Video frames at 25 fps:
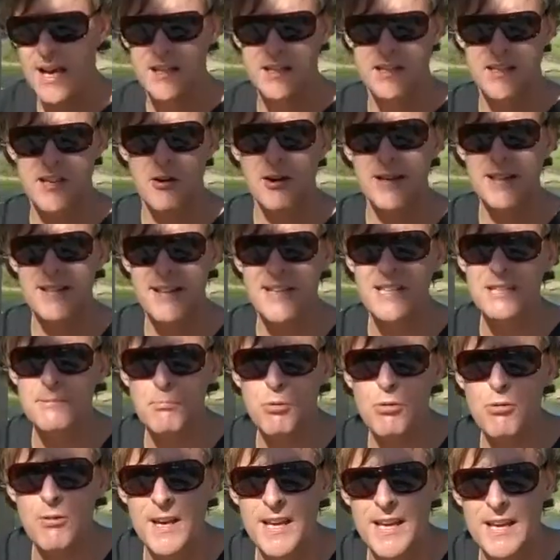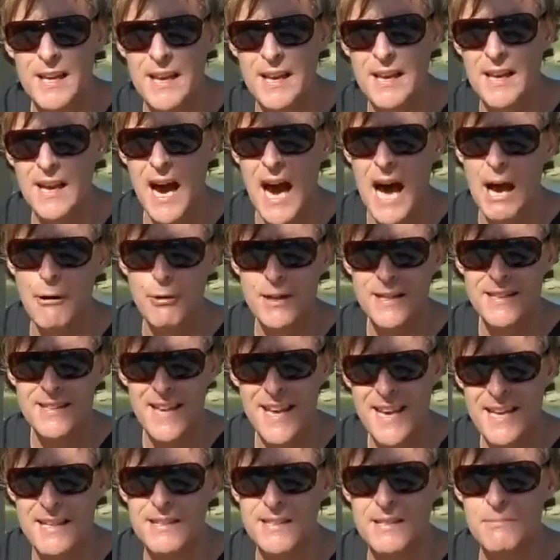So at this point, I would
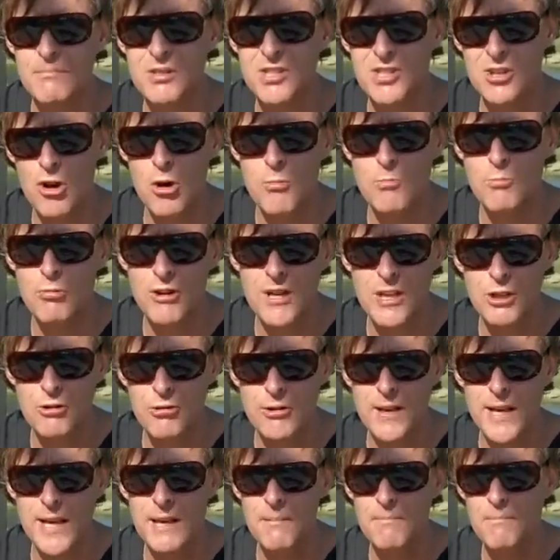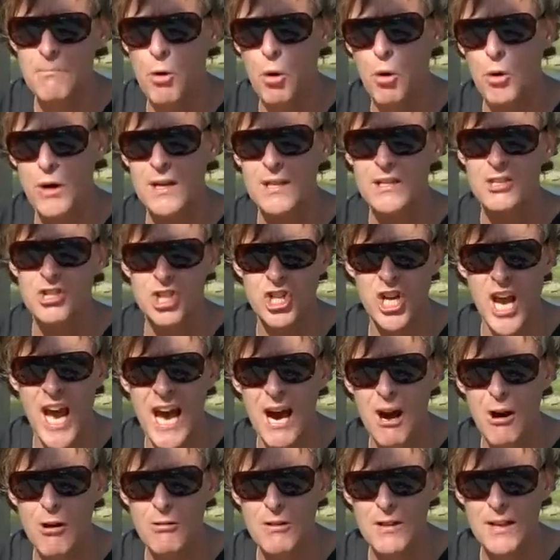take some sombra cream or
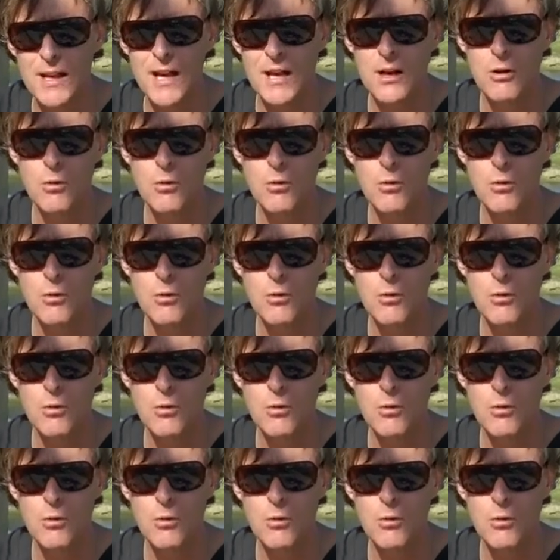gel,